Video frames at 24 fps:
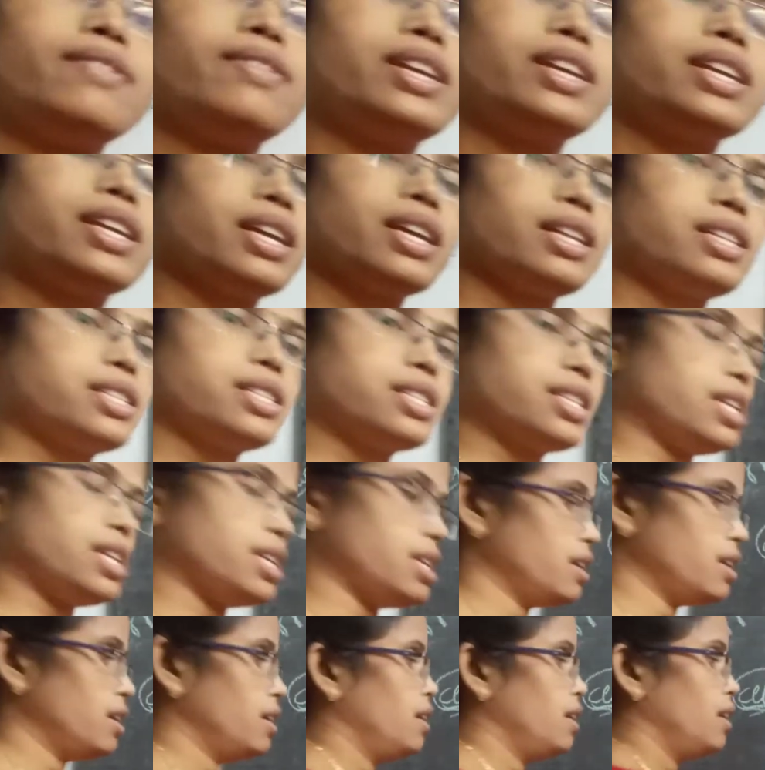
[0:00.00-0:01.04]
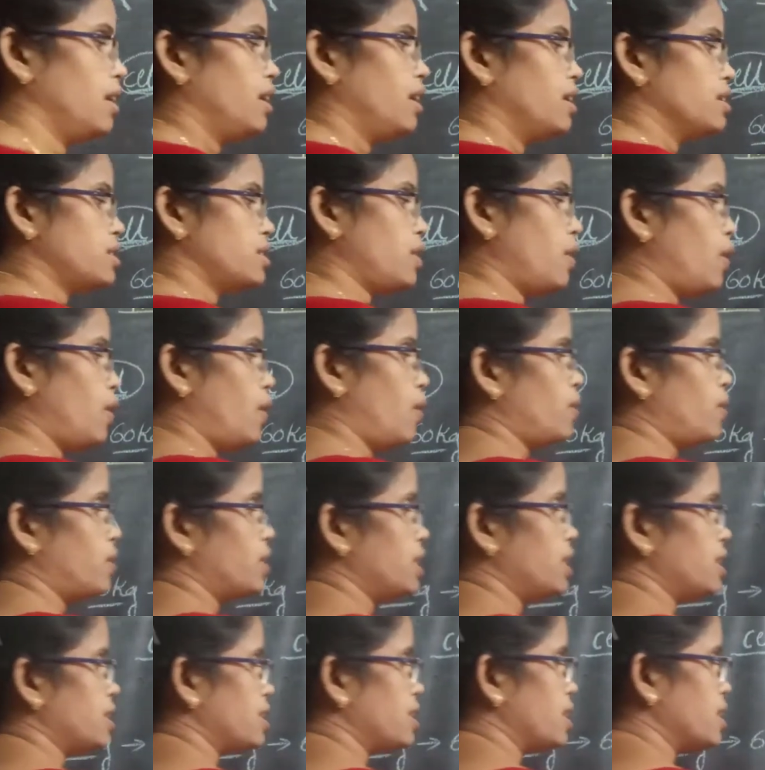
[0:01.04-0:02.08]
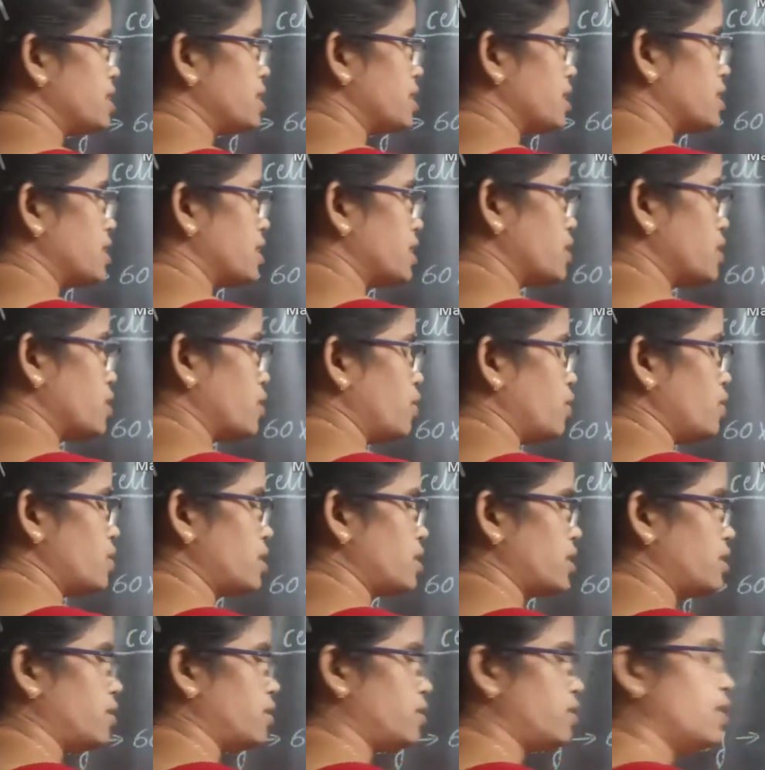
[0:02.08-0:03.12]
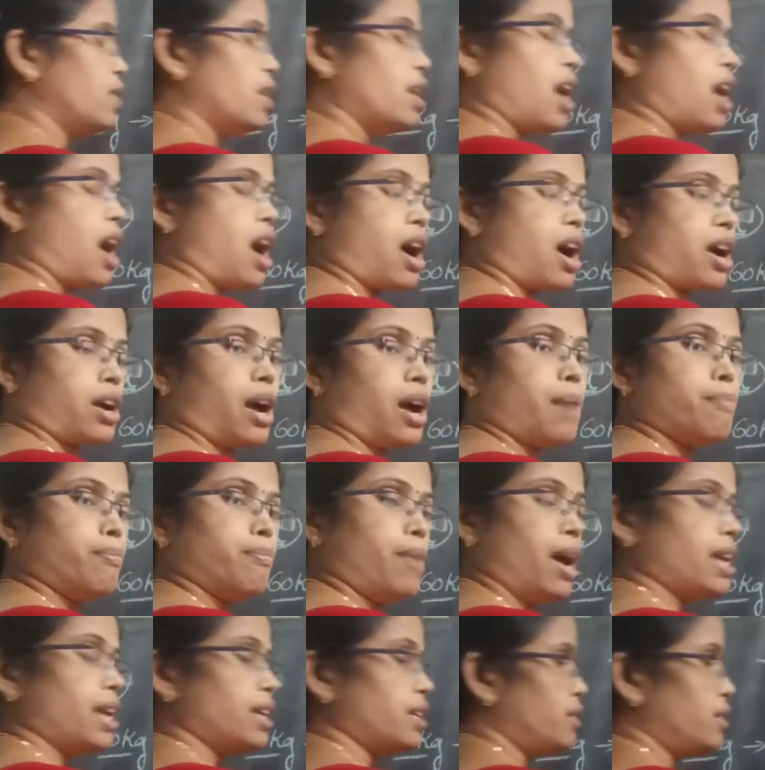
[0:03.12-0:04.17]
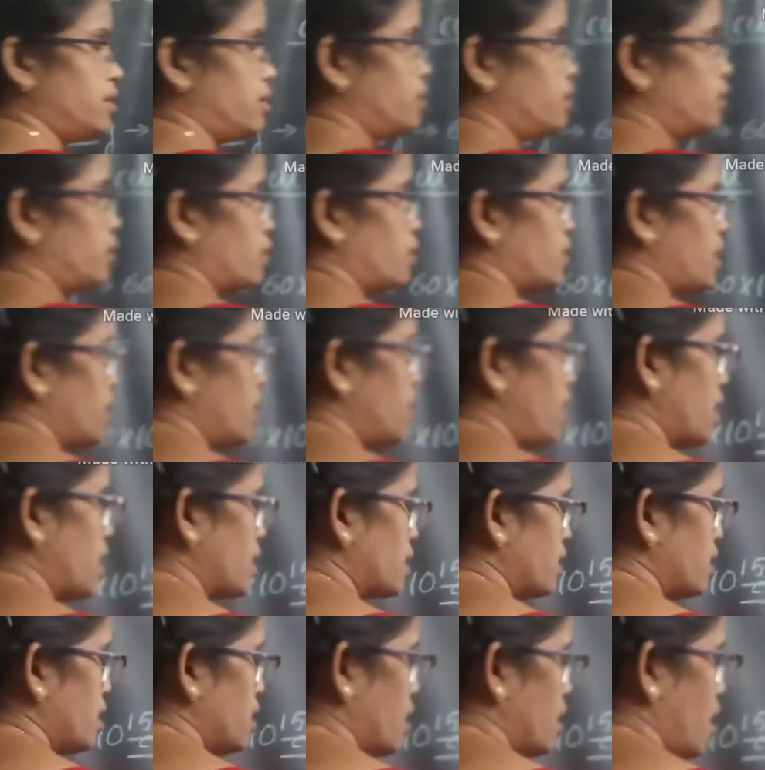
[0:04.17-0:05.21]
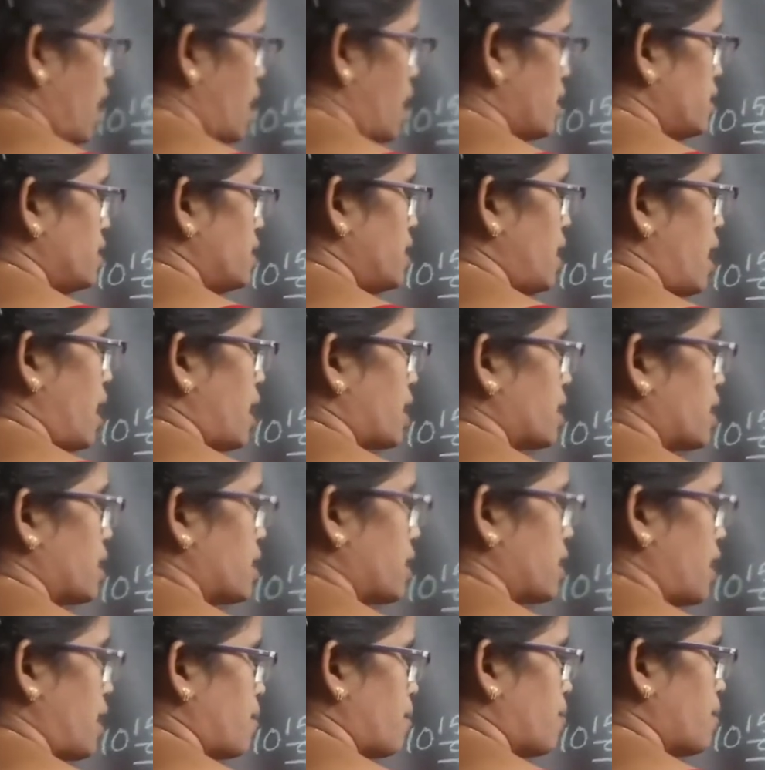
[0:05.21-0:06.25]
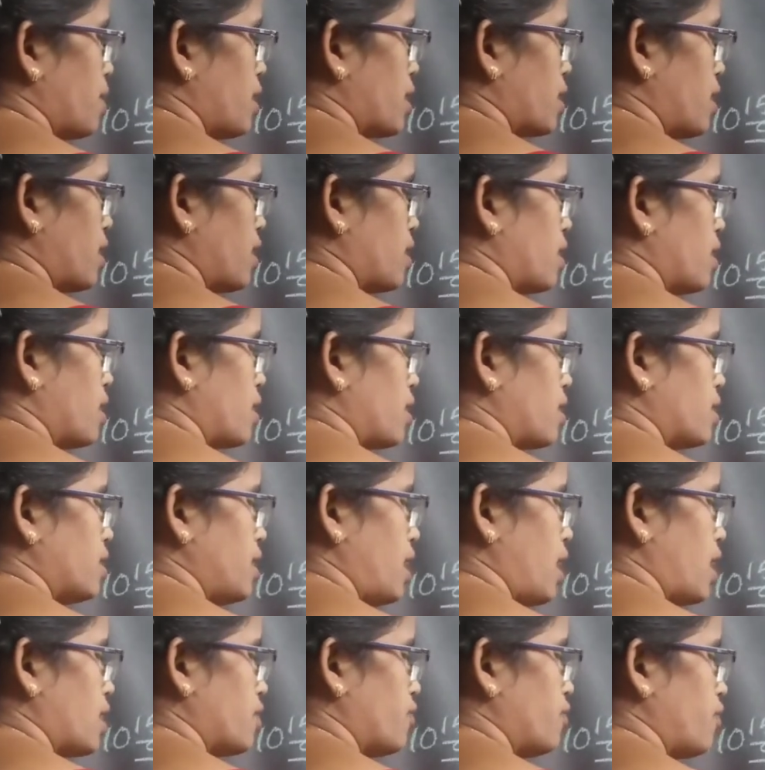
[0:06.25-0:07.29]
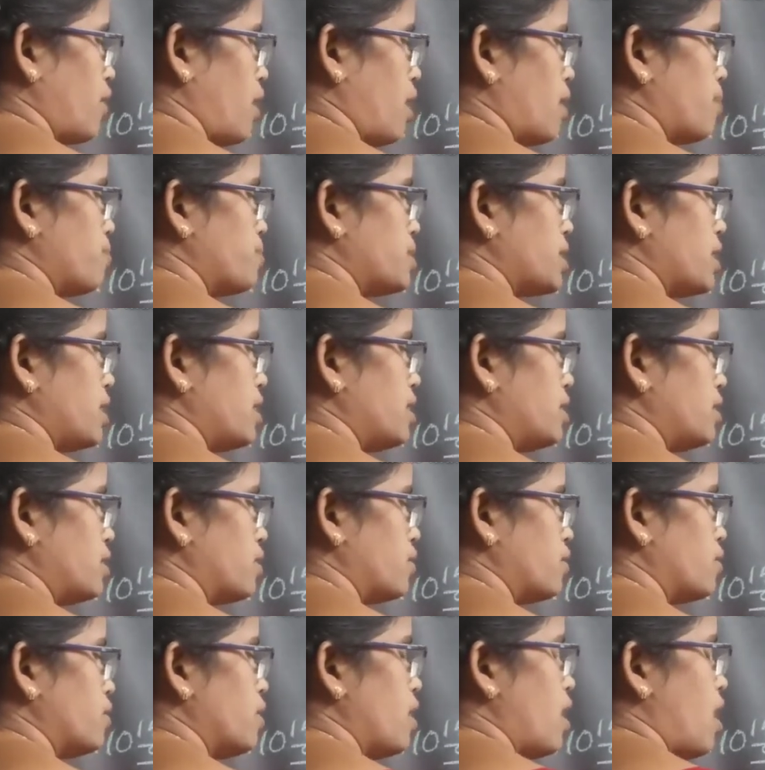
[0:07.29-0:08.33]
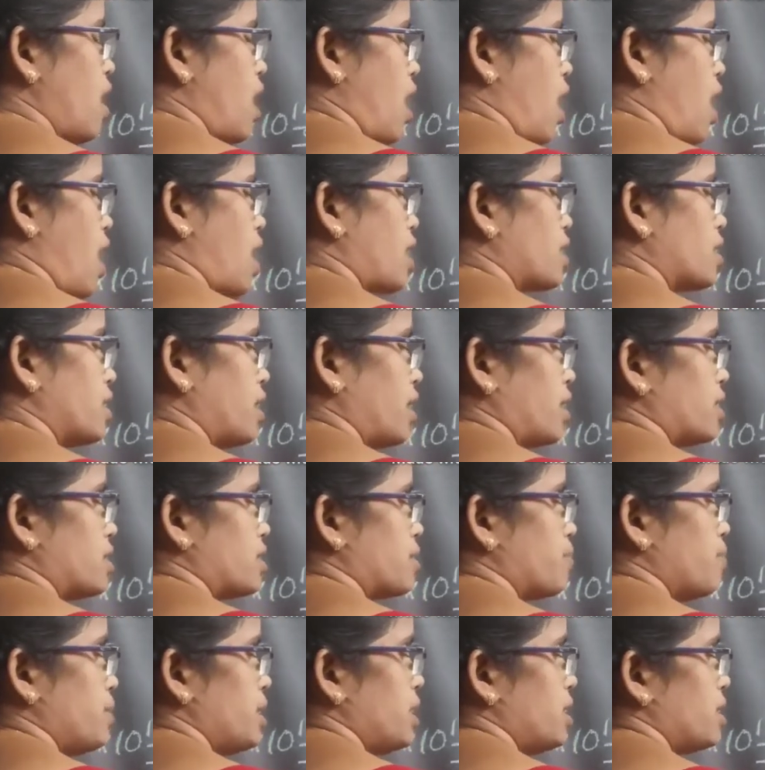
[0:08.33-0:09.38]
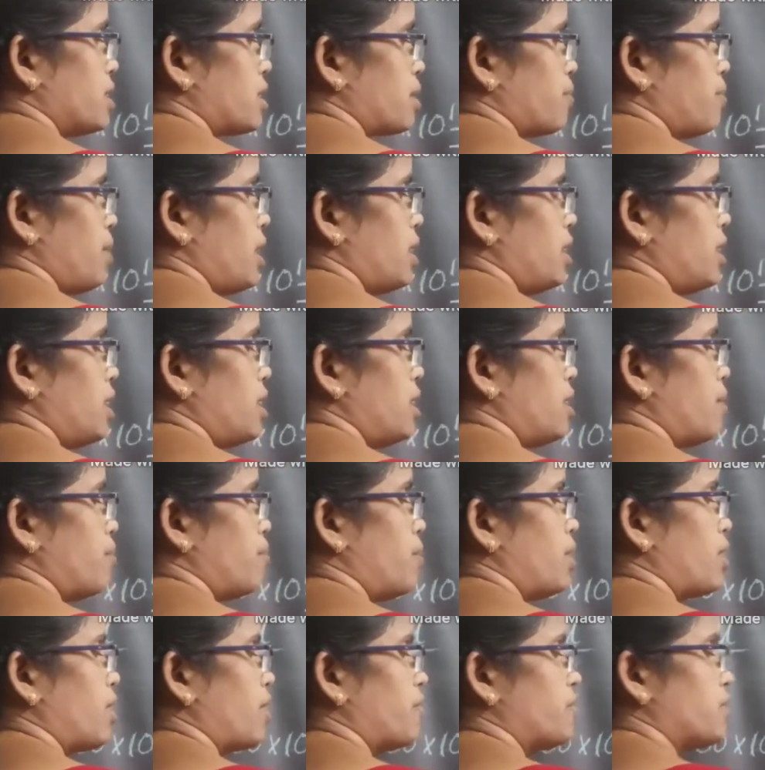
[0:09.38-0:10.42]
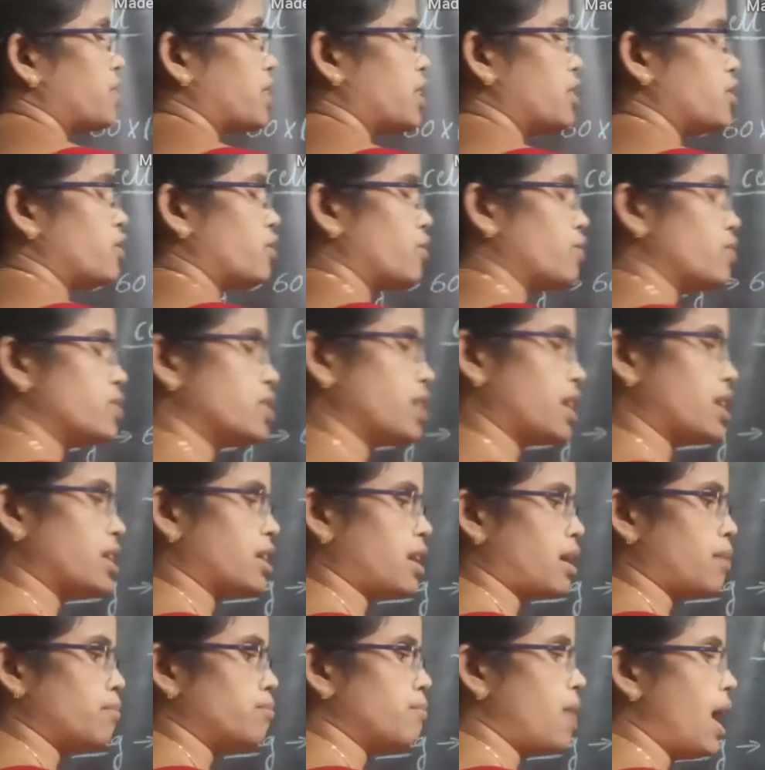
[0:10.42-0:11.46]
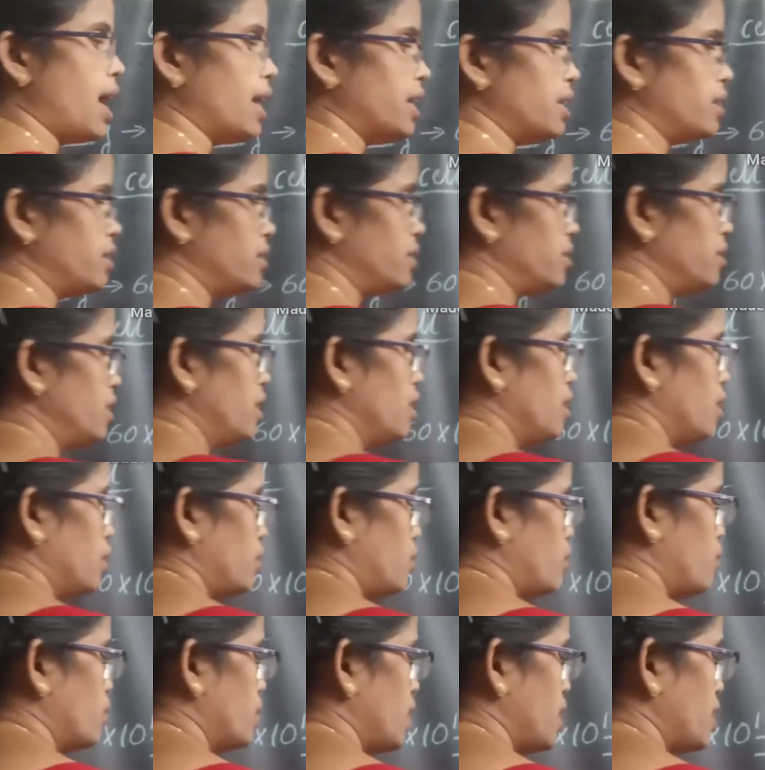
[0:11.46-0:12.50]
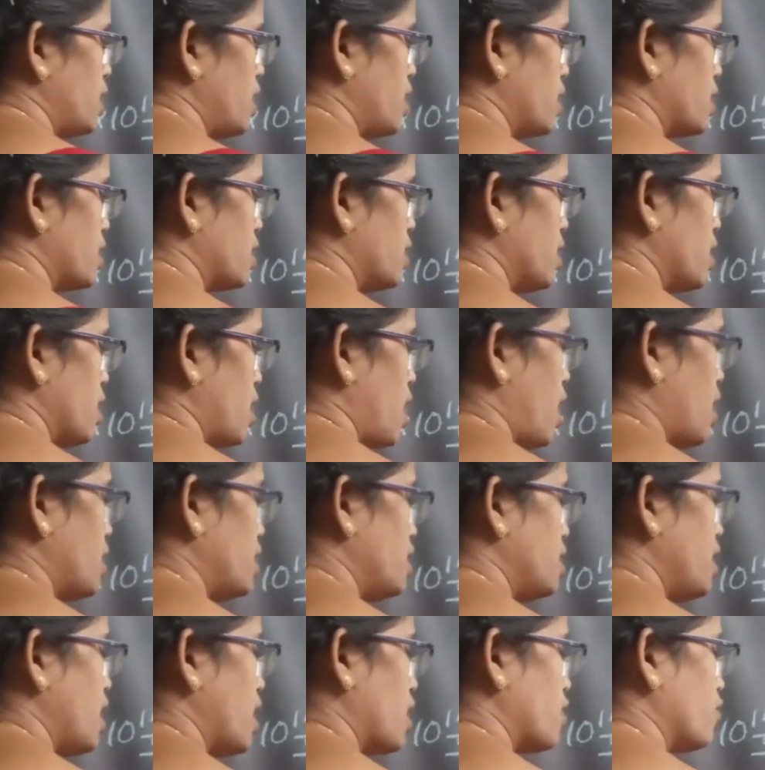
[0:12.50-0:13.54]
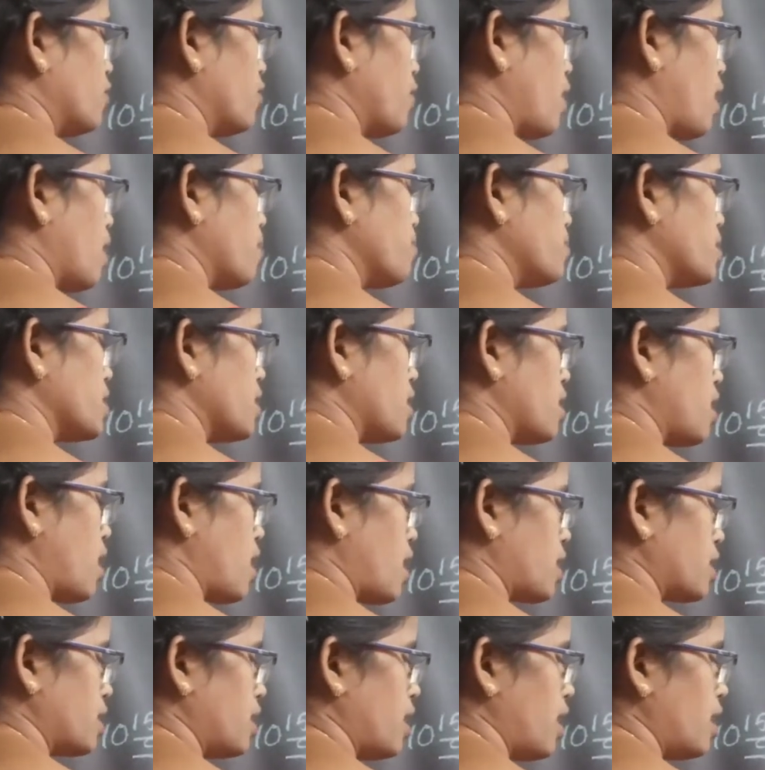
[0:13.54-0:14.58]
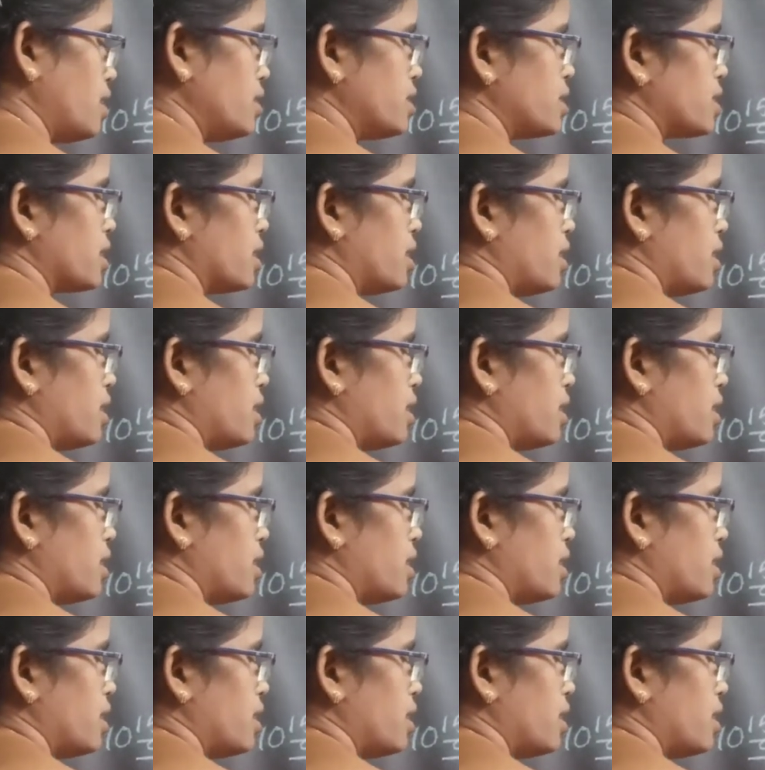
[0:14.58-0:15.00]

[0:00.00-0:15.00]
we can see. So these tissues combine together and they are forms into organs. Means many number of tissues are combined together and they are forms organs,